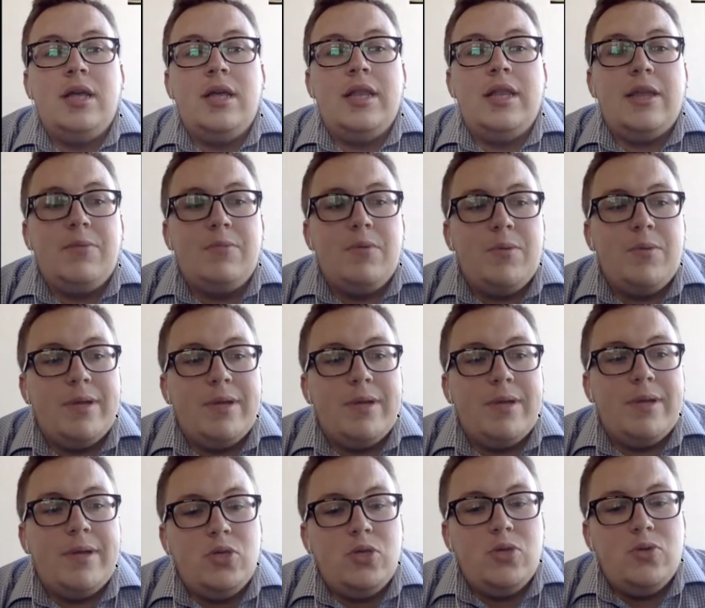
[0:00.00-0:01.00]
and then we went
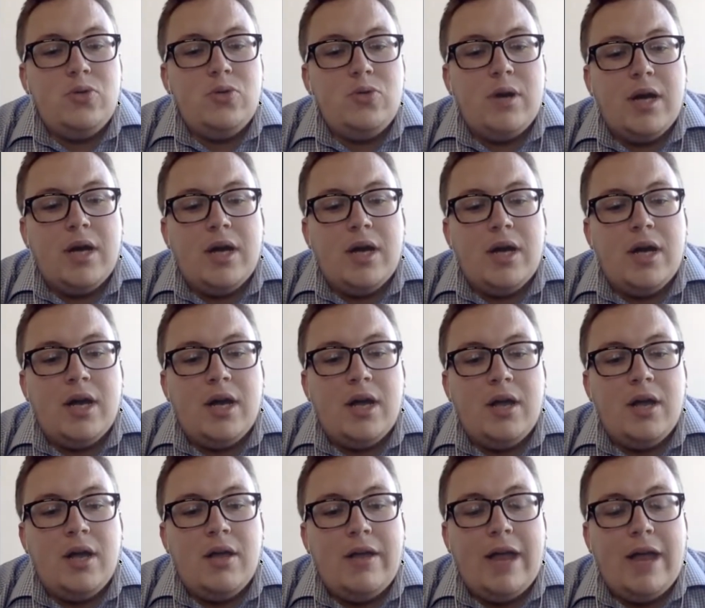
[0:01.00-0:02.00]
to
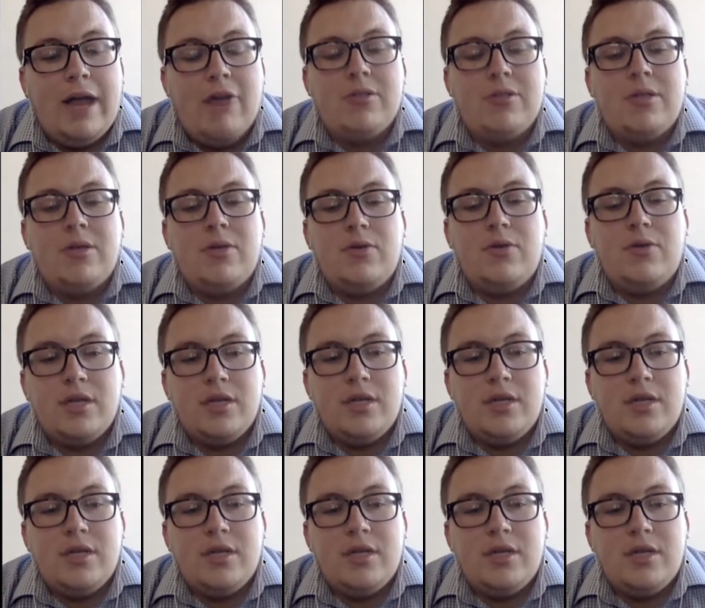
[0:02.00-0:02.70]
Arizona,